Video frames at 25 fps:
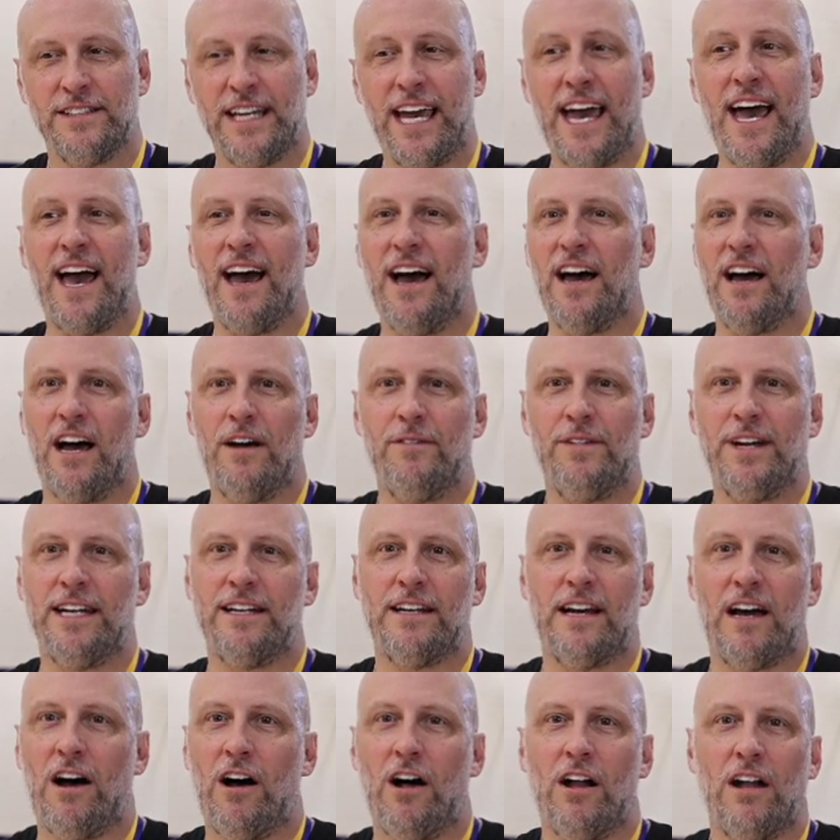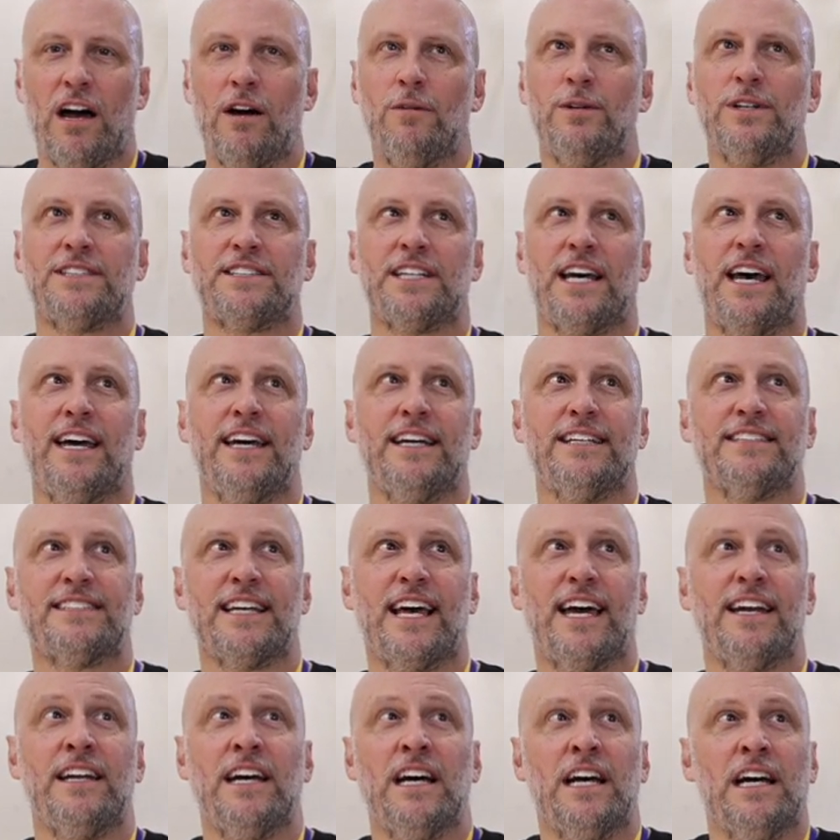Yeah, I mean, all I would say is
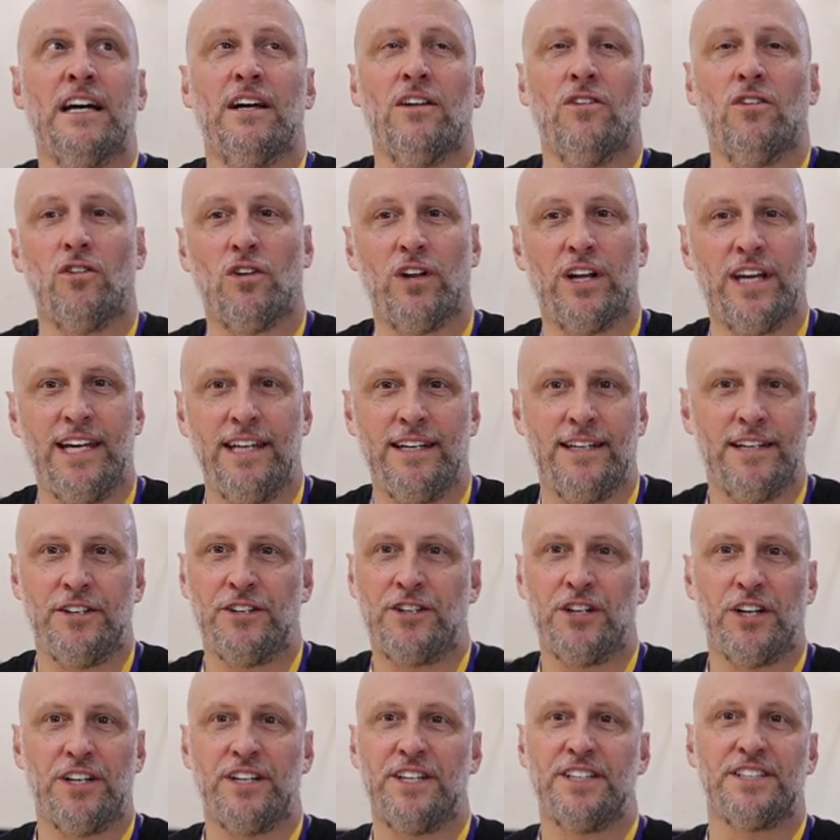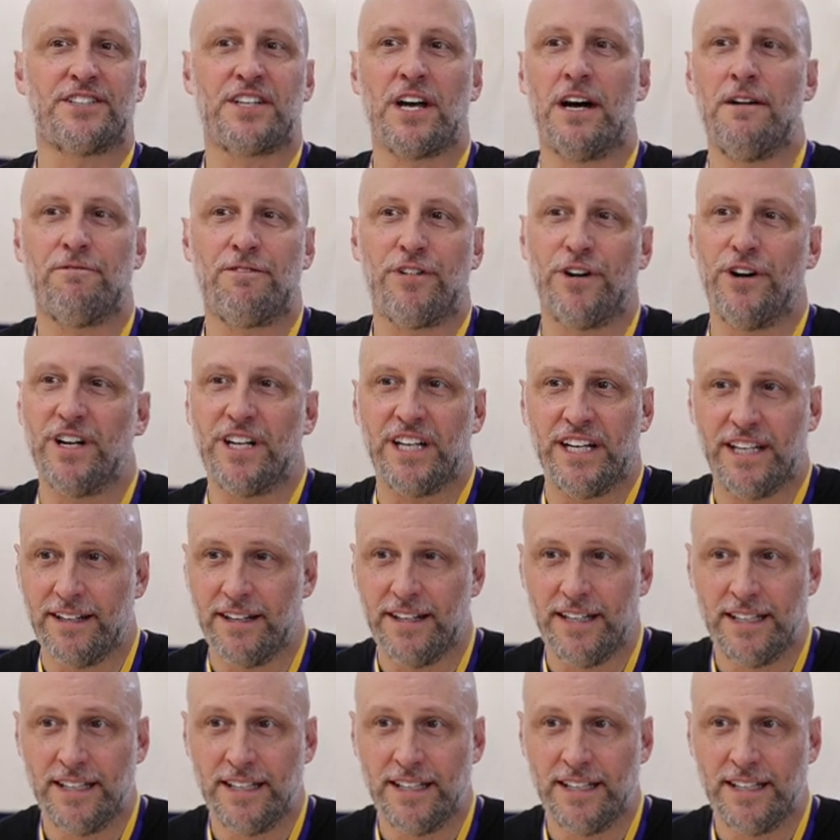that lean into discomfort